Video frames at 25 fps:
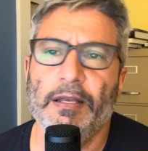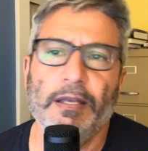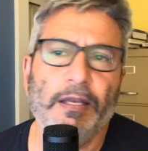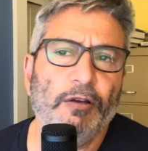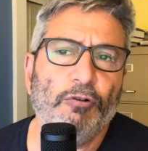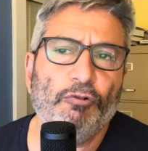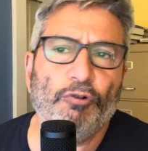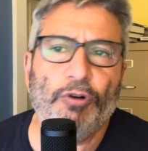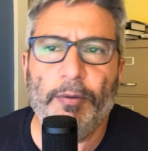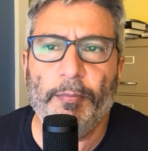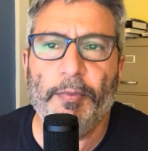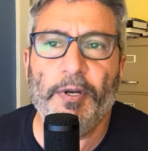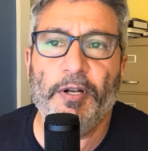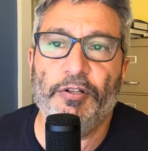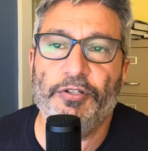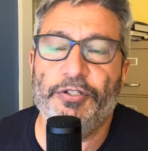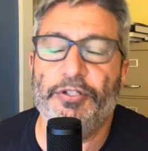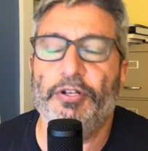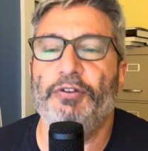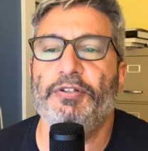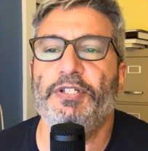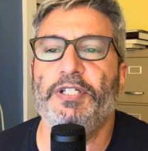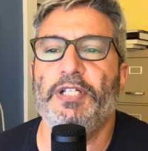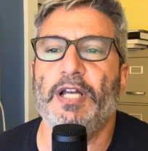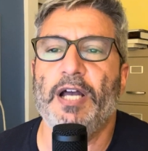
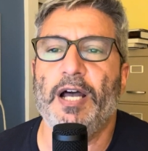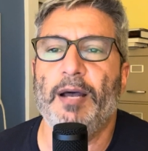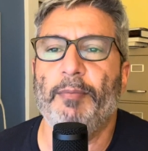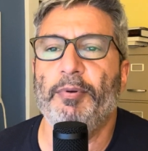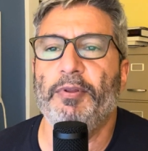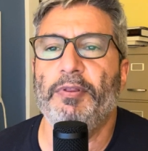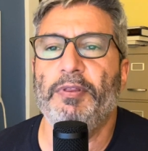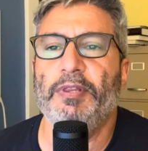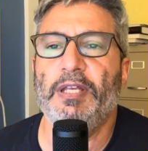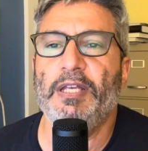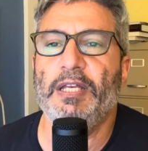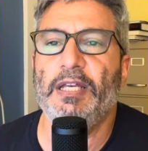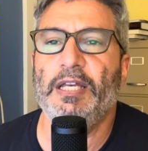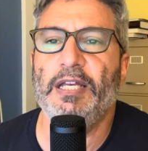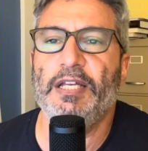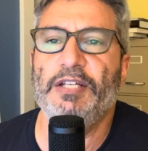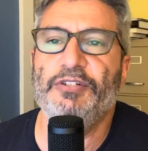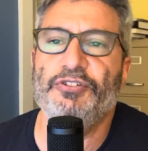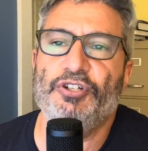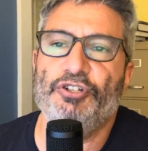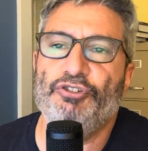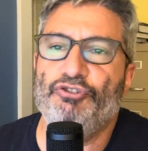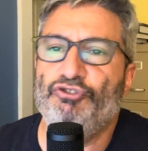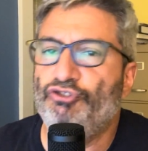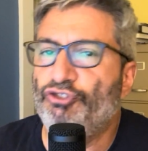sociopathy
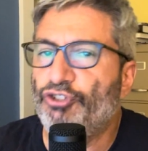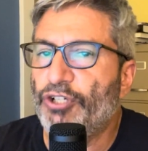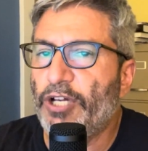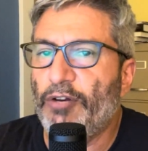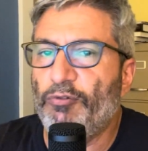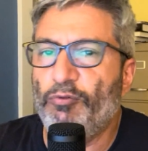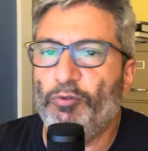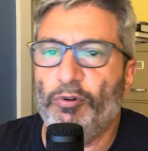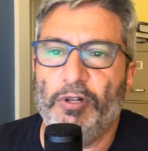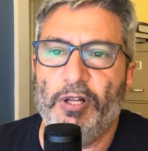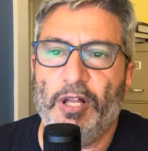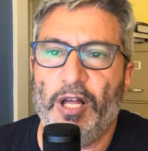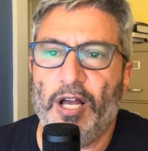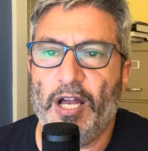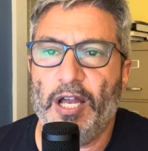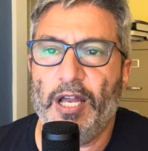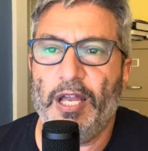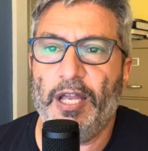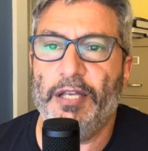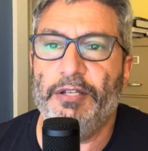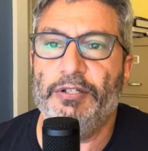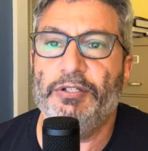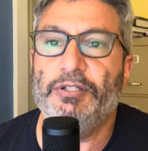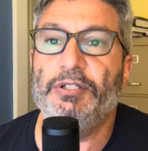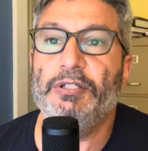is a
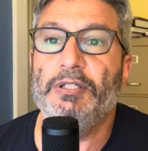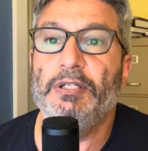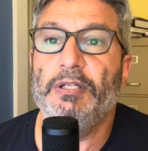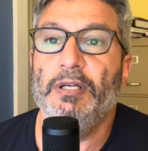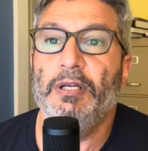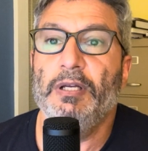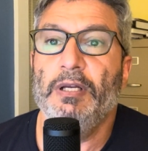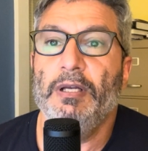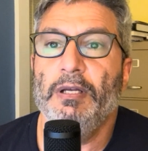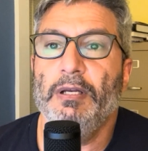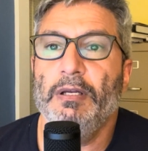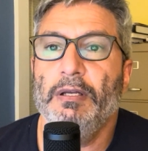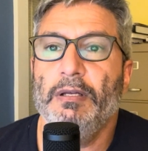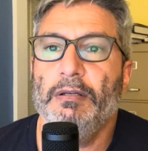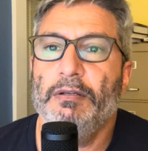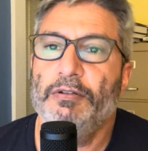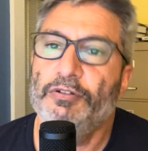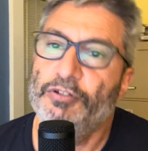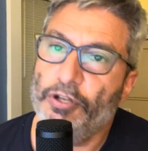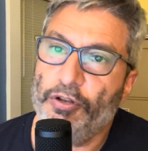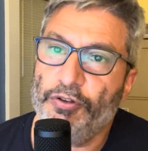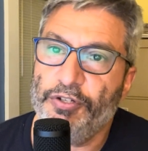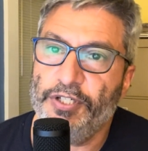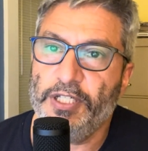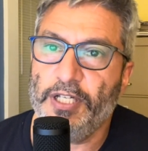generalized
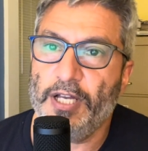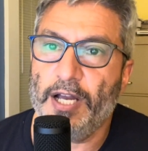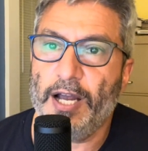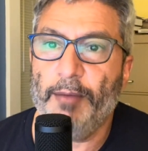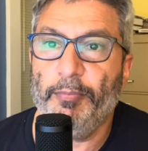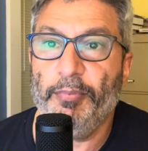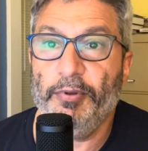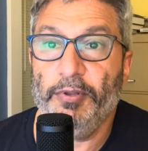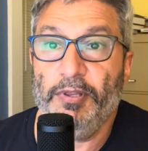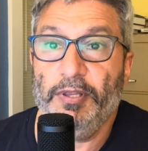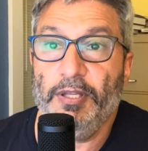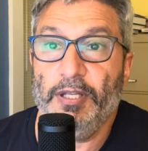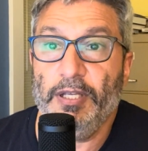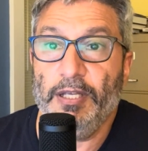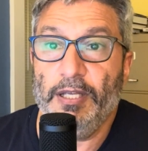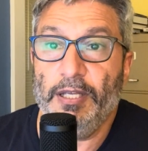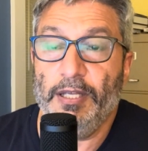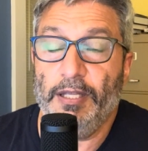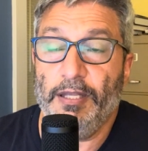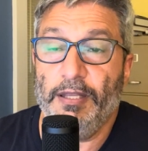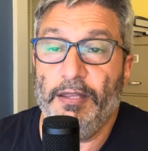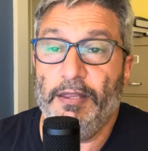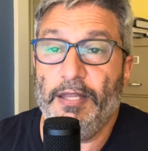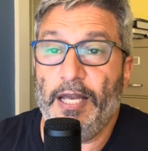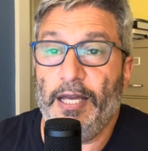
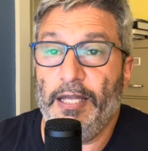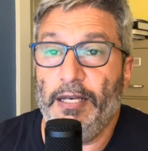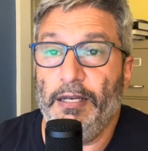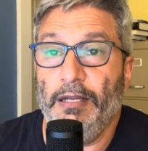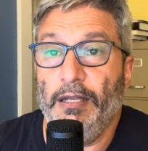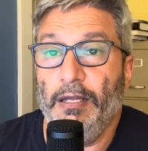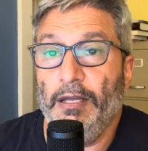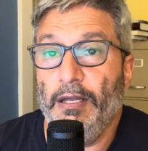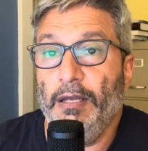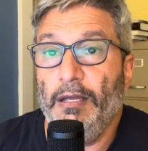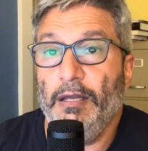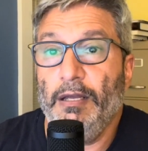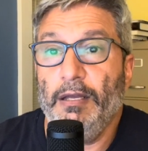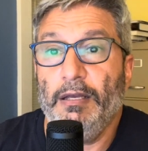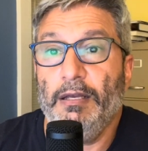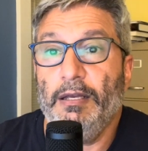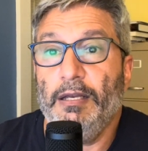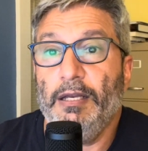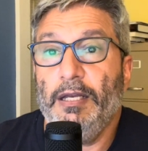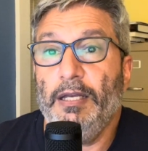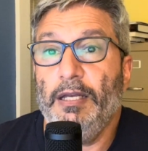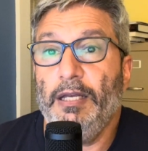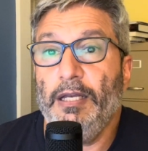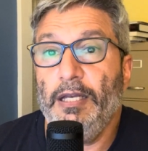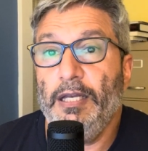sociopathy that
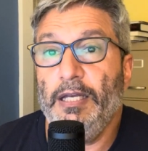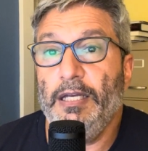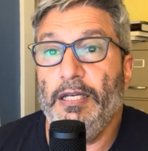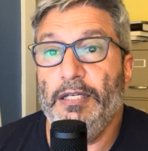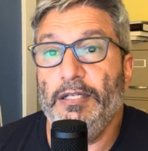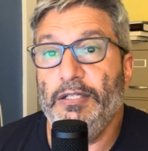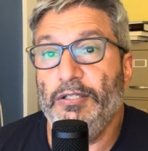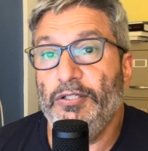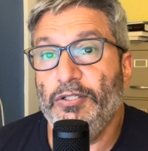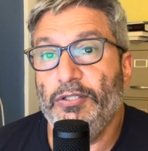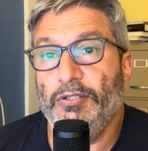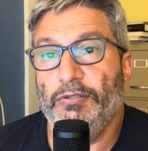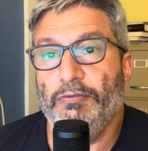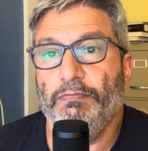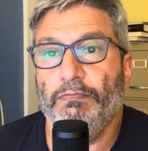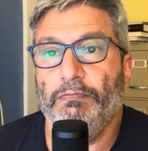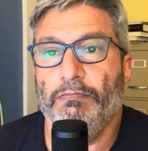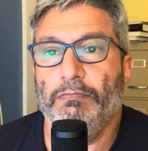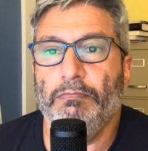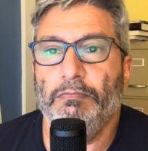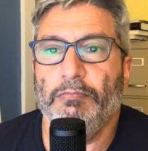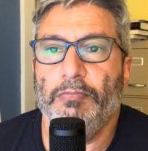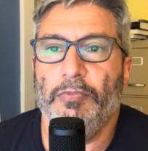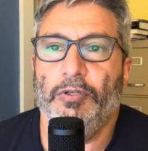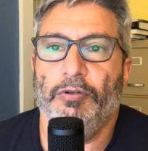is,
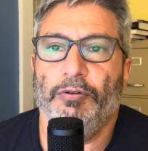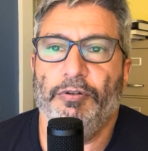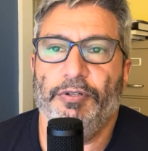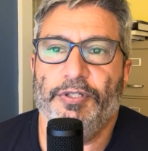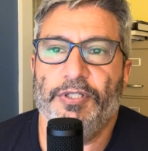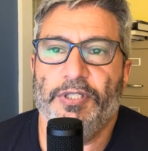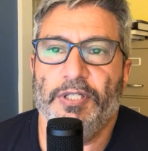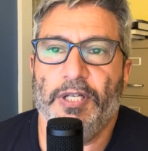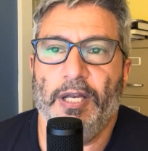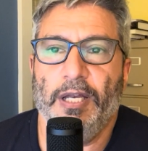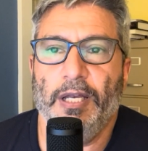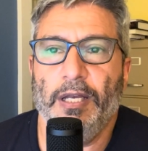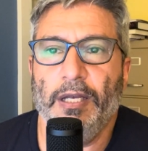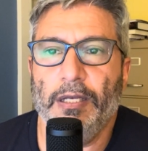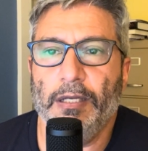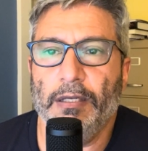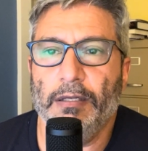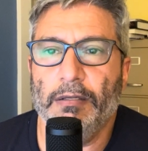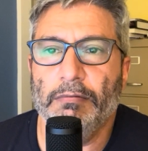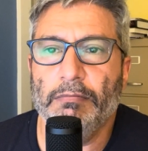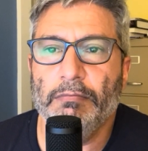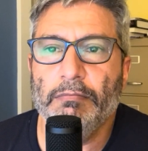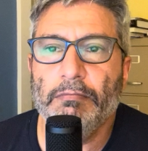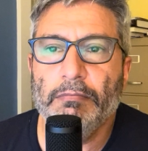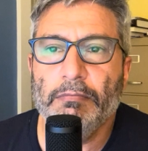you could
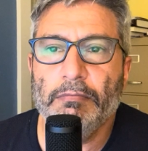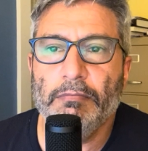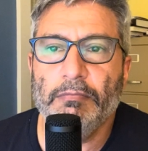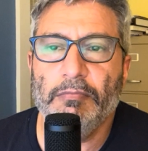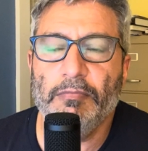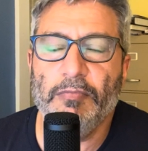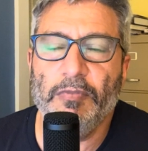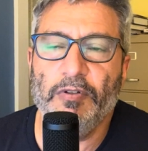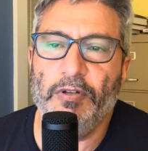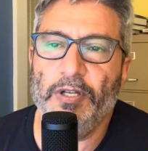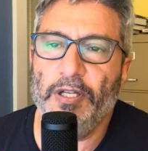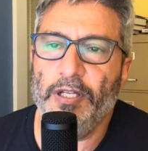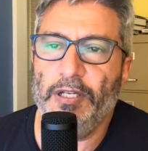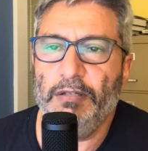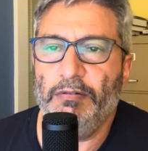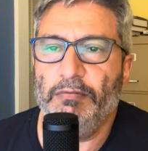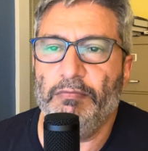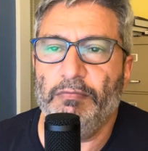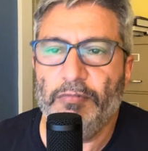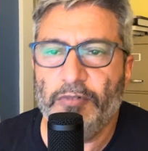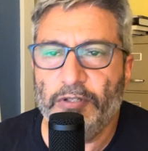say, in